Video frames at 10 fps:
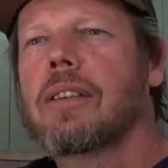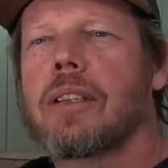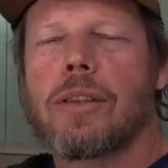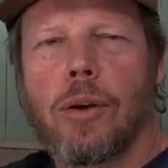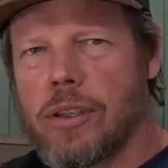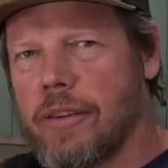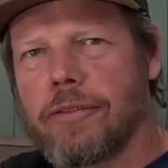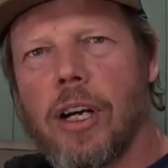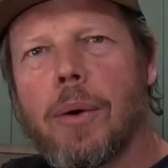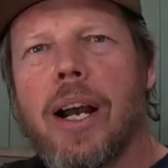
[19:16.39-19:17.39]
There's also
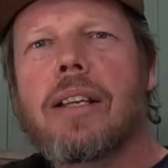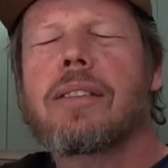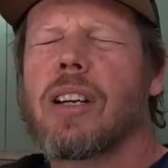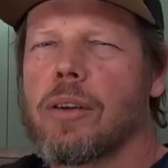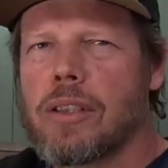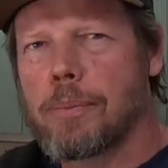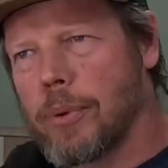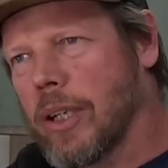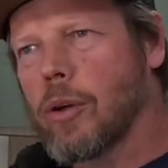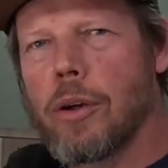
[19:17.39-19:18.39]
freeways, so it's a
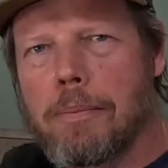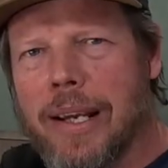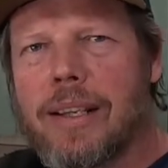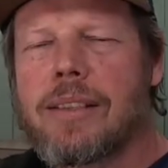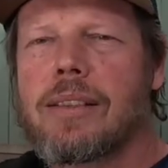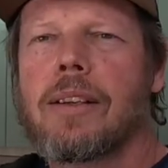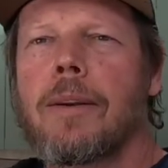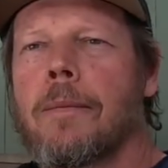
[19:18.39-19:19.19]
pretty good mix.